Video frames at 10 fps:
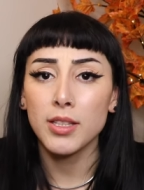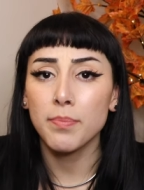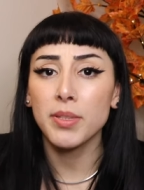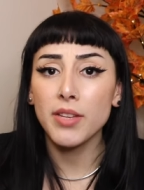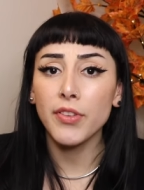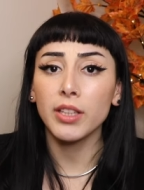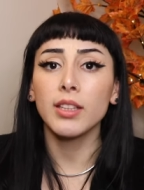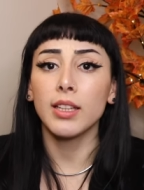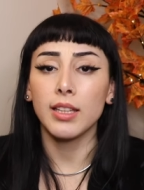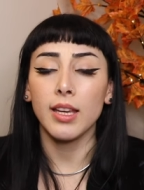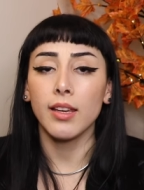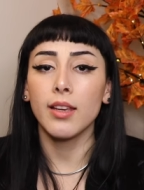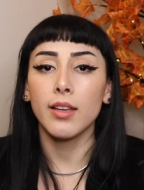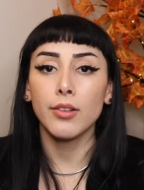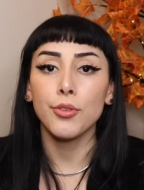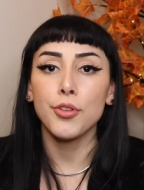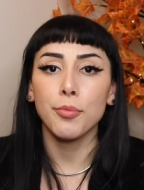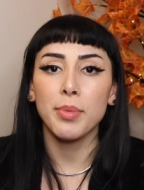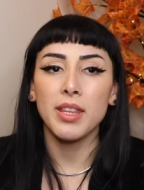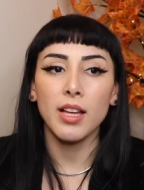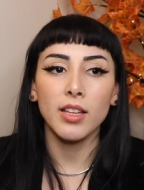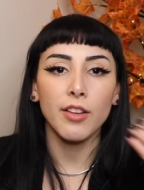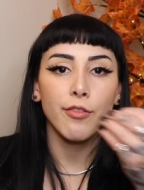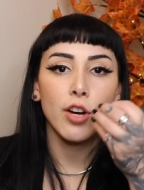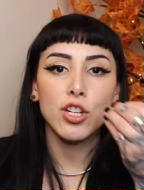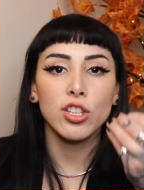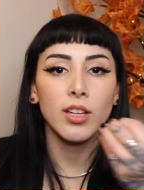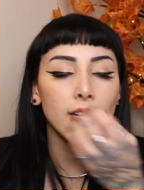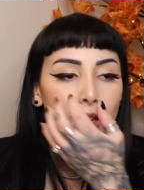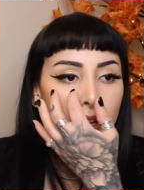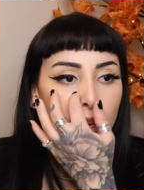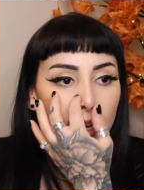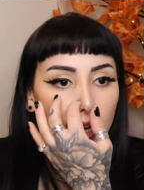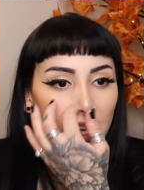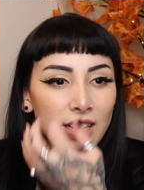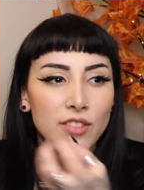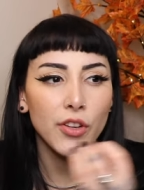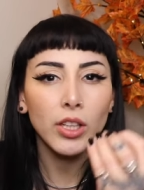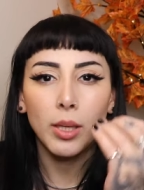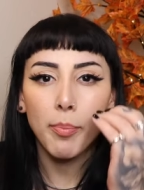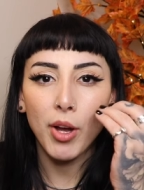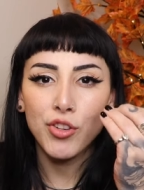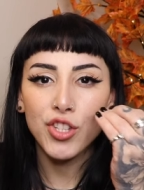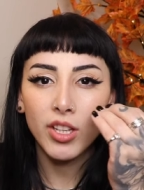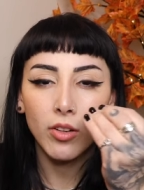specifically like Yankee Candle, there'll be that like fresh linen and it's very like pungent.